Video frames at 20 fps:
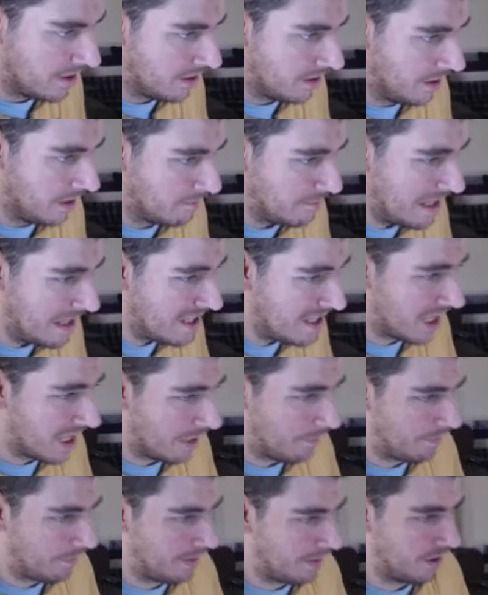Made
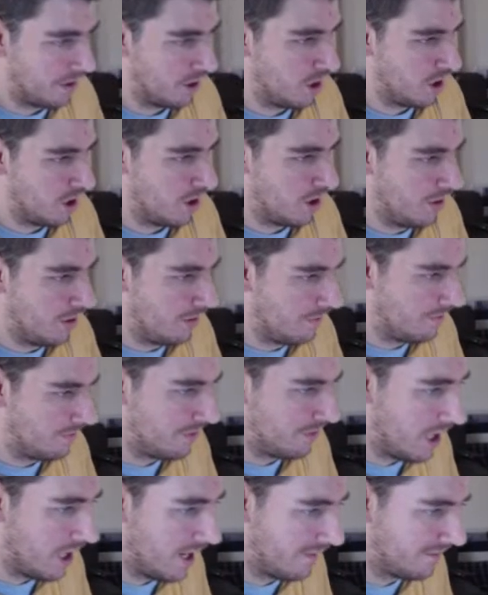up of
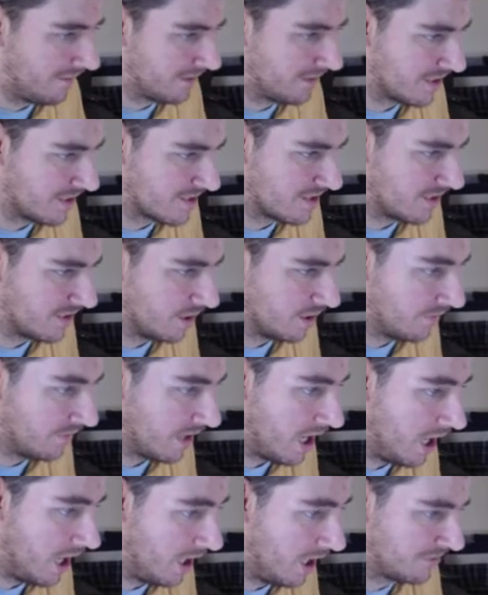half a dozen of a
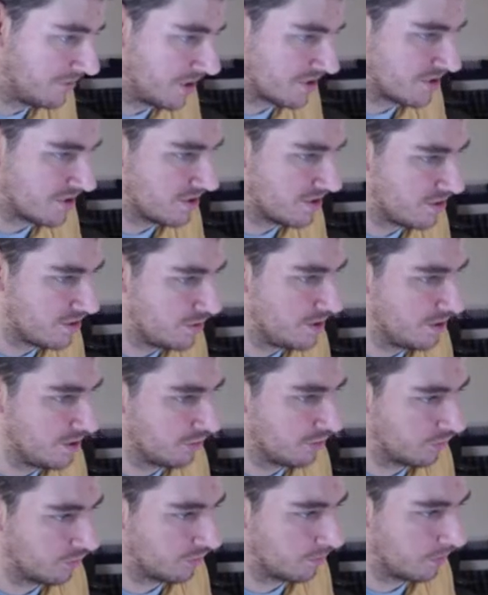half dozen studios
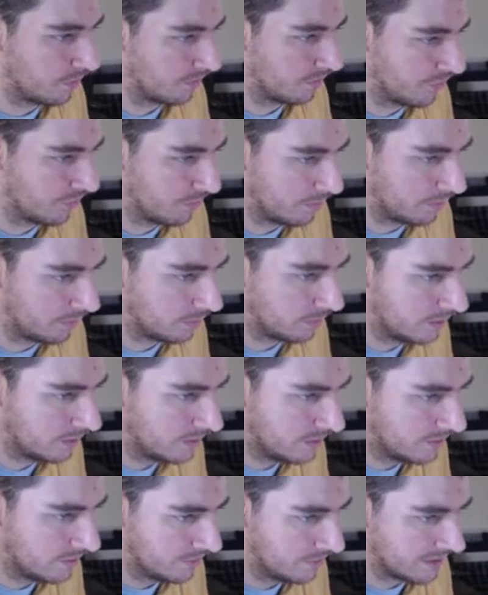responsible
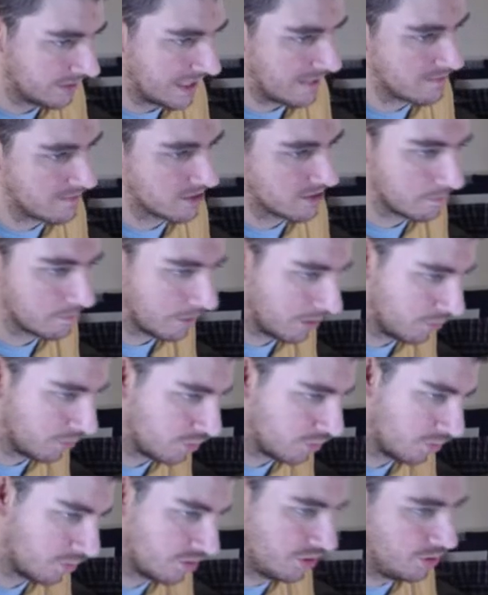for games like
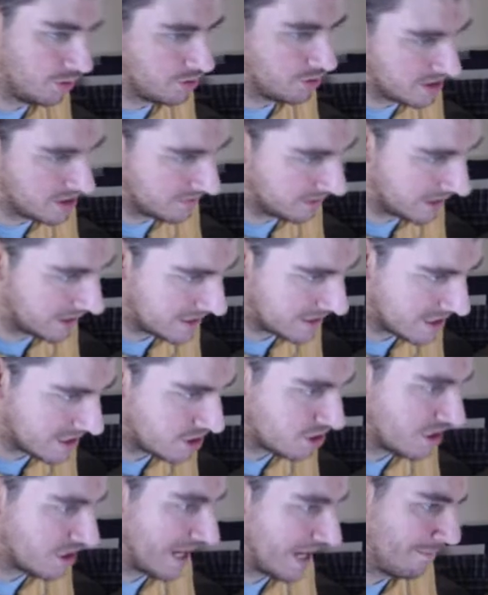Bioshock 2,
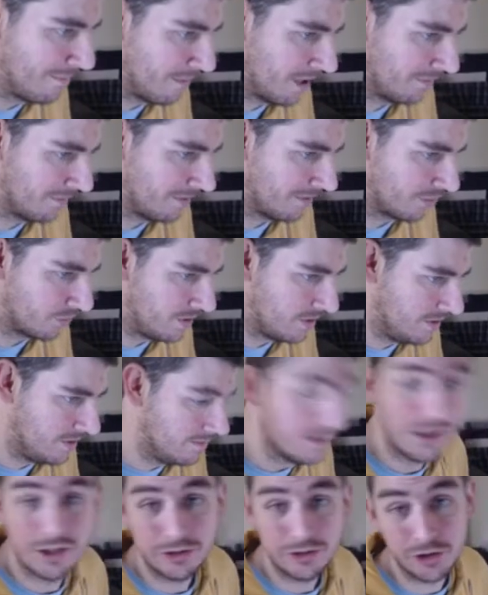Civilization, and Mafia 3,
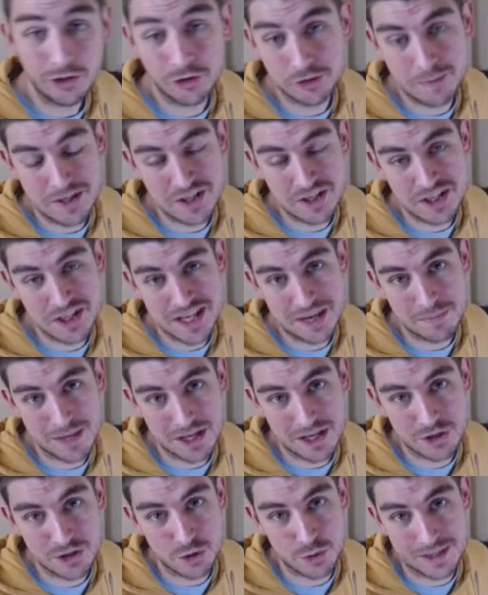not to mention the NBA
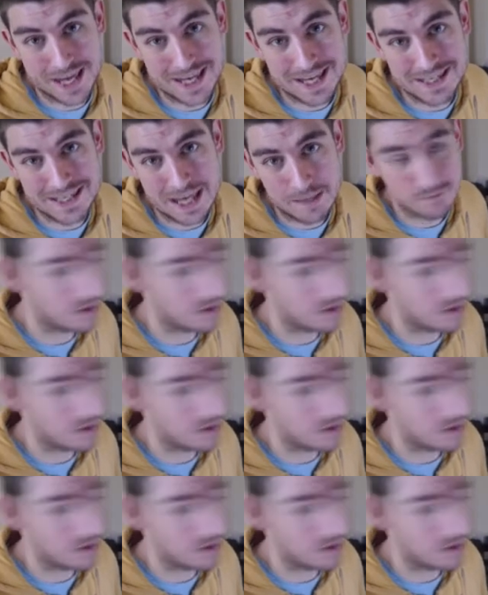2K games